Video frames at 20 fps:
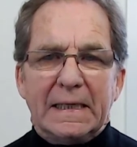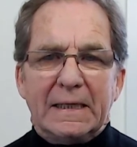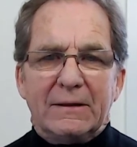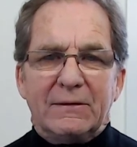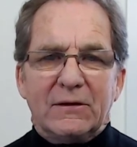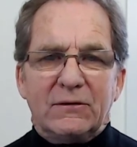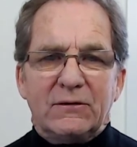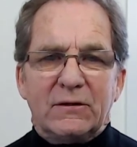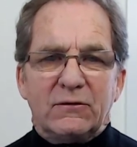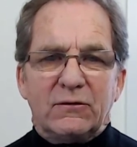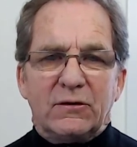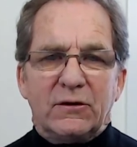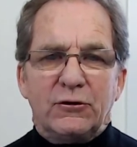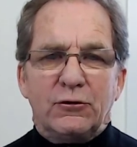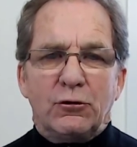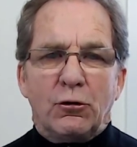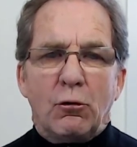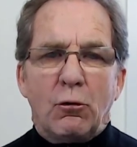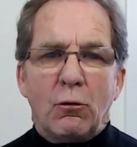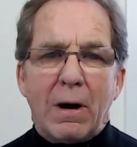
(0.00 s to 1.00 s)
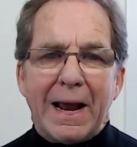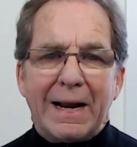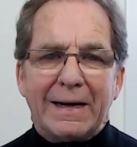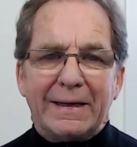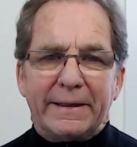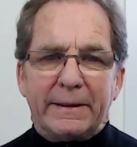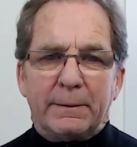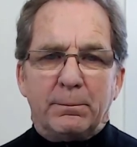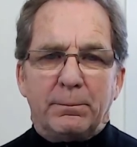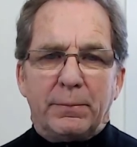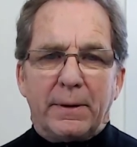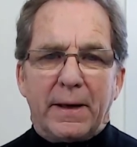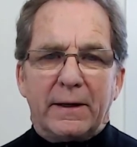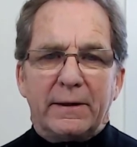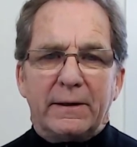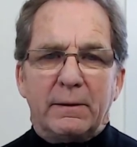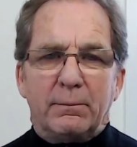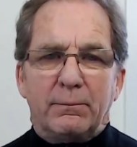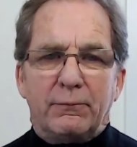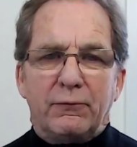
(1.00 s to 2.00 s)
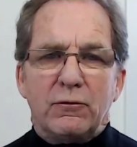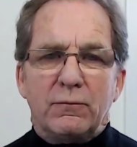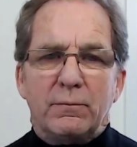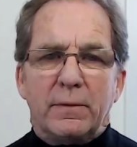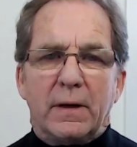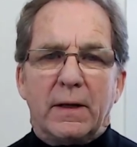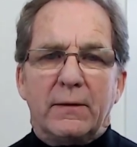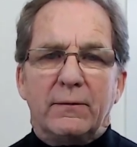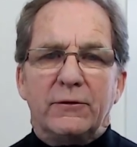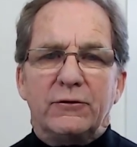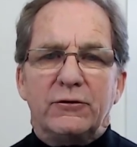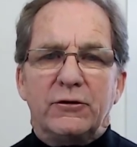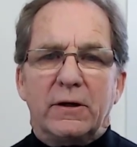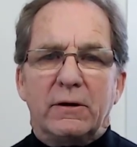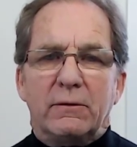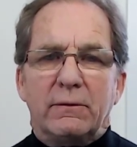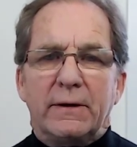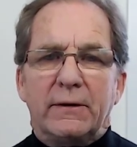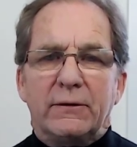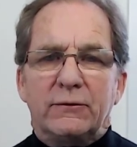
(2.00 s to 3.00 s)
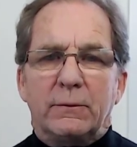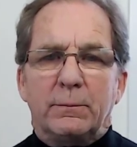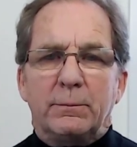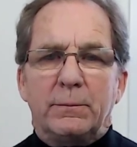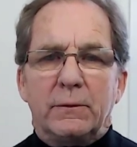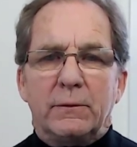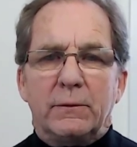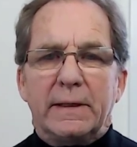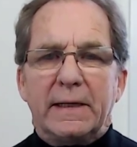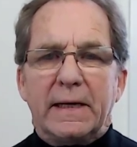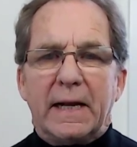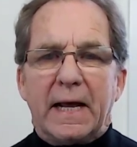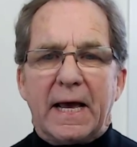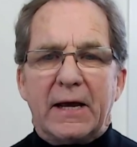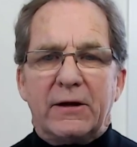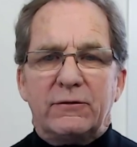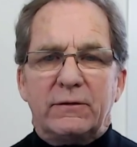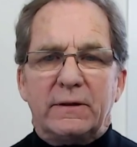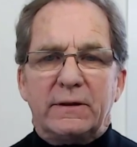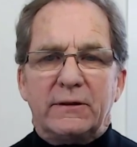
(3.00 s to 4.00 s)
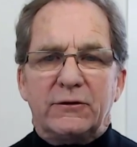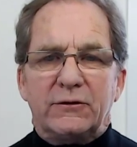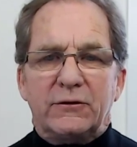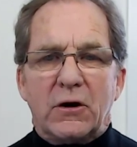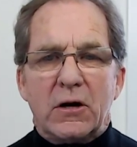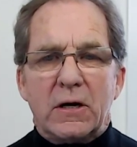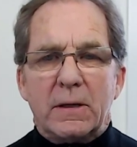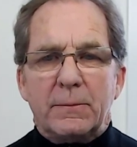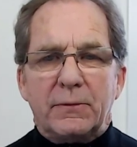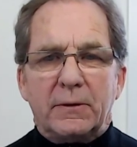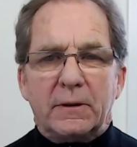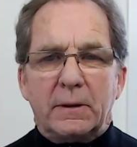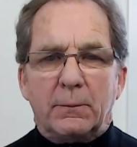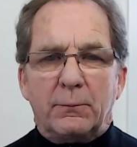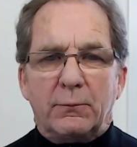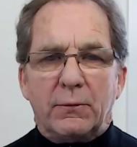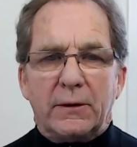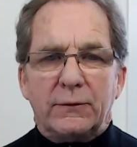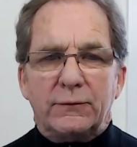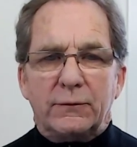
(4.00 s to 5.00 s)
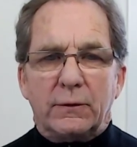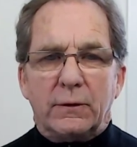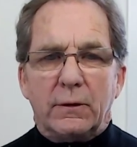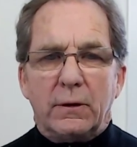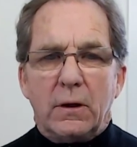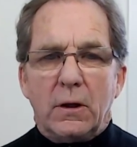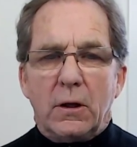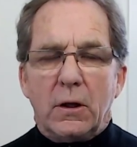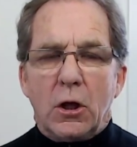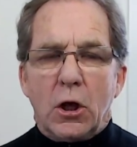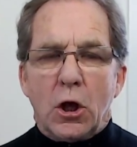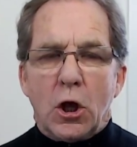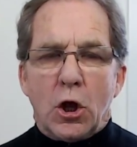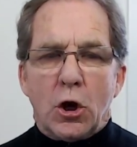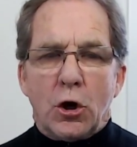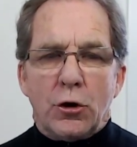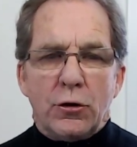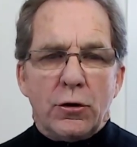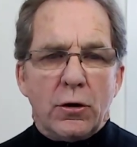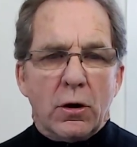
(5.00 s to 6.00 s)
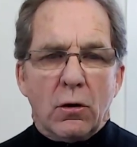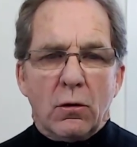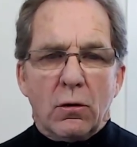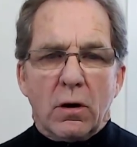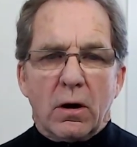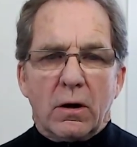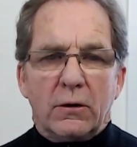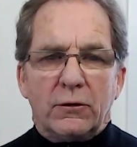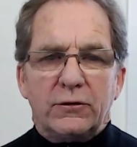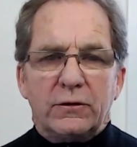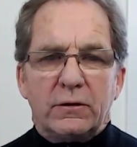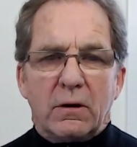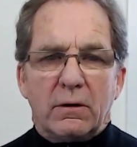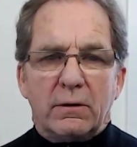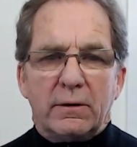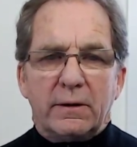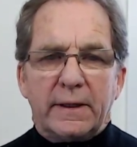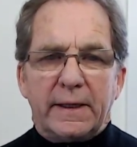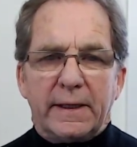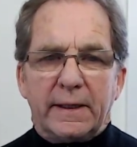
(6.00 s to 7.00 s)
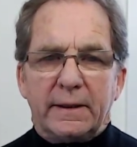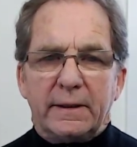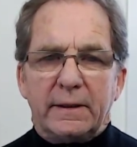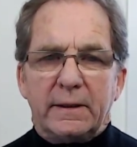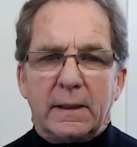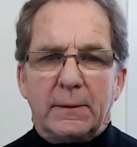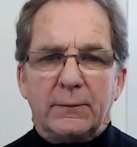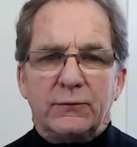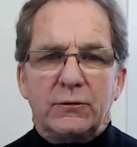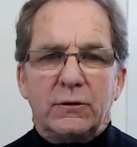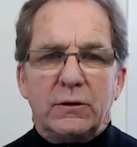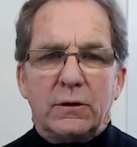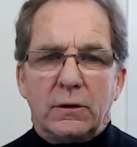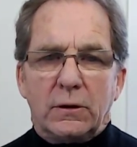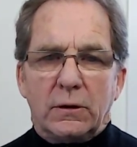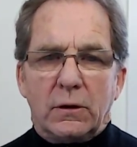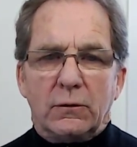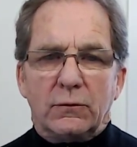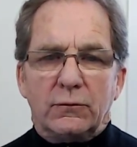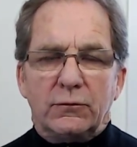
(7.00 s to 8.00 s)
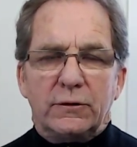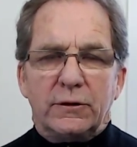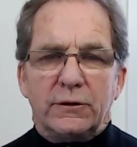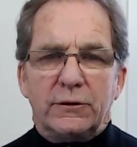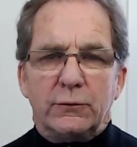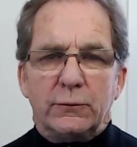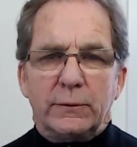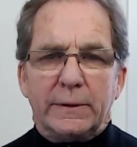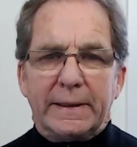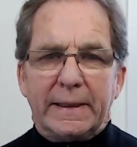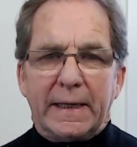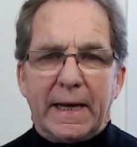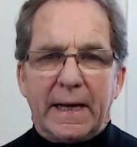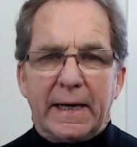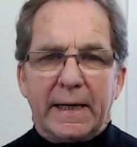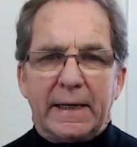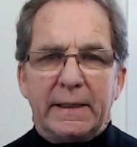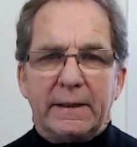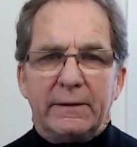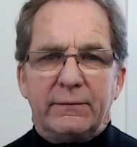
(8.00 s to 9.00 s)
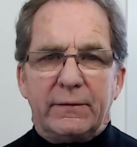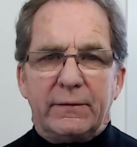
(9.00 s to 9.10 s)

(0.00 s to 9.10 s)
This has a direct improvement on the generator's ability to actually start up the compressor. No hard start kit comes close to doing any of